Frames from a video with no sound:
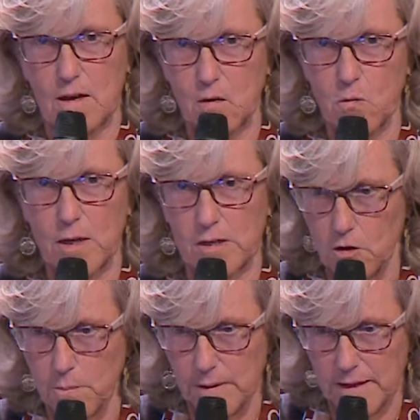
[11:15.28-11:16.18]
quite
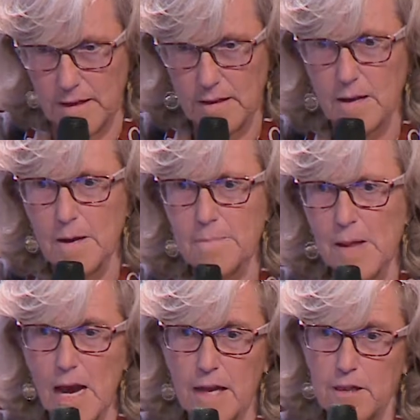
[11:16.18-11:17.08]
complicated.
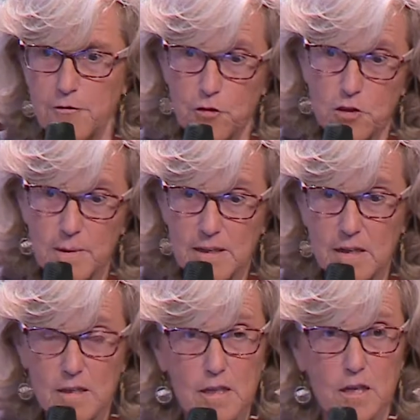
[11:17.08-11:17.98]
And the fundamental
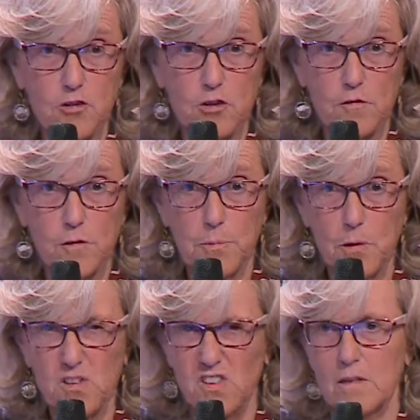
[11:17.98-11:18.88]
alteration of the
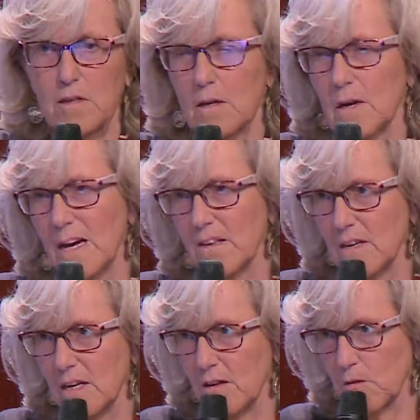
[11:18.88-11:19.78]
project, I
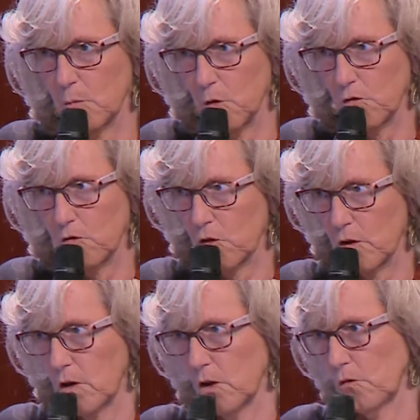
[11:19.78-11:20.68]
think, is more for,
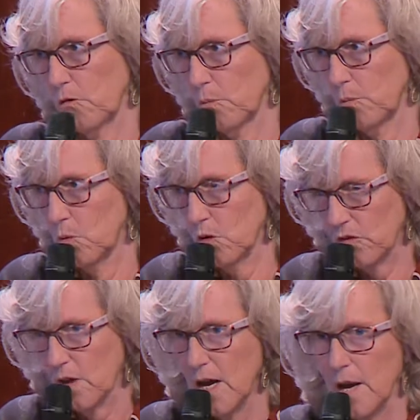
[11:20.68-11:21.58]
not for
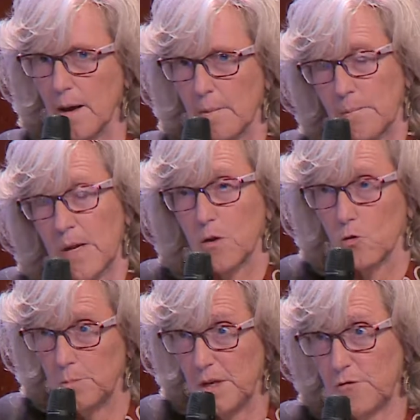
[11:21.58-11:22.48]
books. It
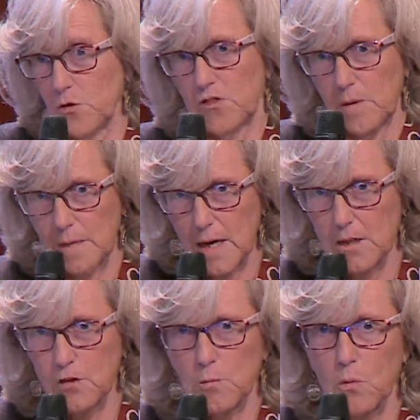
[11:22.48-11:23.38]
could be for some
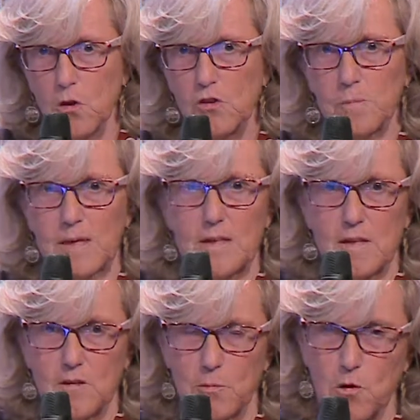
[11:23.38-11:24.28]
kind of books, but
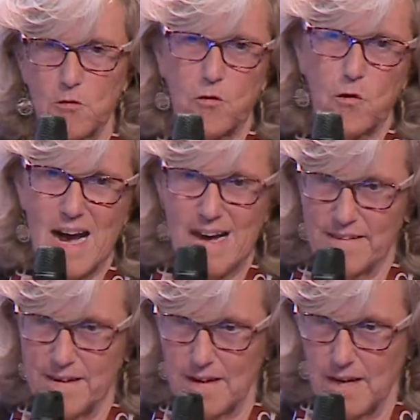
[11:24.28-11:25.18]
it's more for
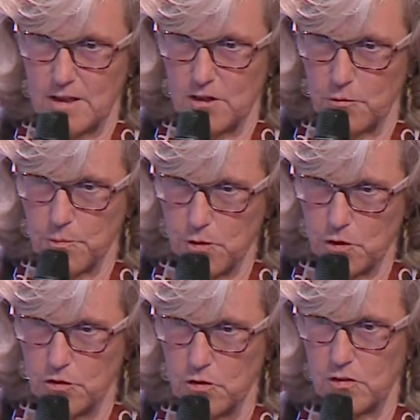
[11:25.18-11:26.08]
other kind of
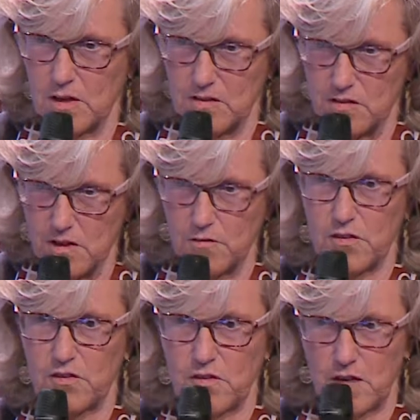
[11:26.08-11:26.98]
products and
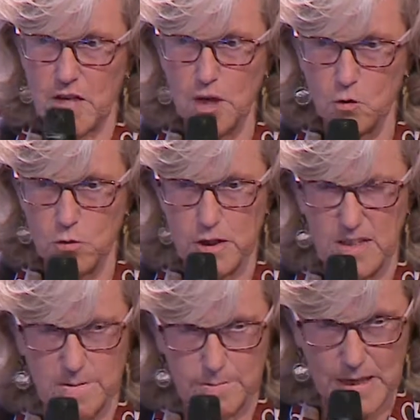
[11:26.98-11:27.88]
services
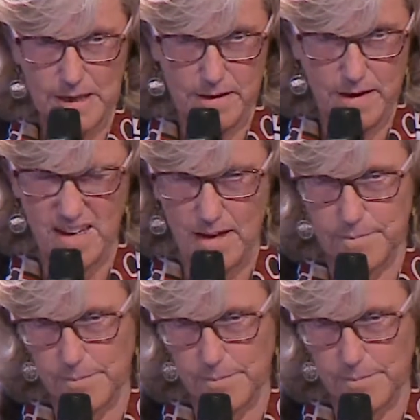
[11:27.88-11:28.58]
included in the